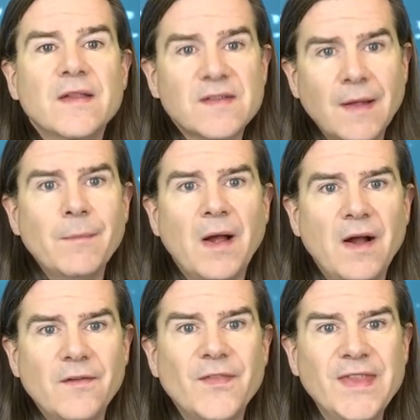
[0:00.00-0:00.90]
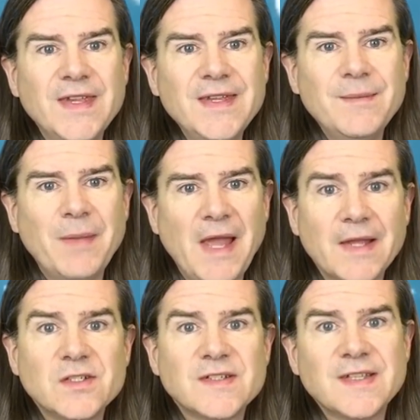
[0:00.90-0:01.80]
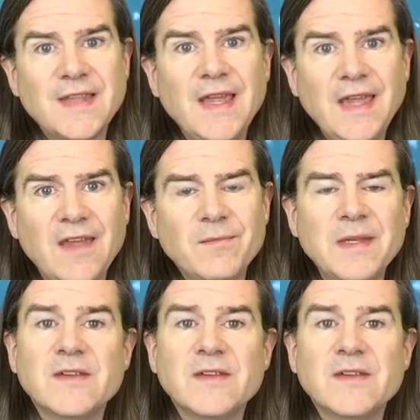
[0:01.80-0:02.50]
some of the packages that they gave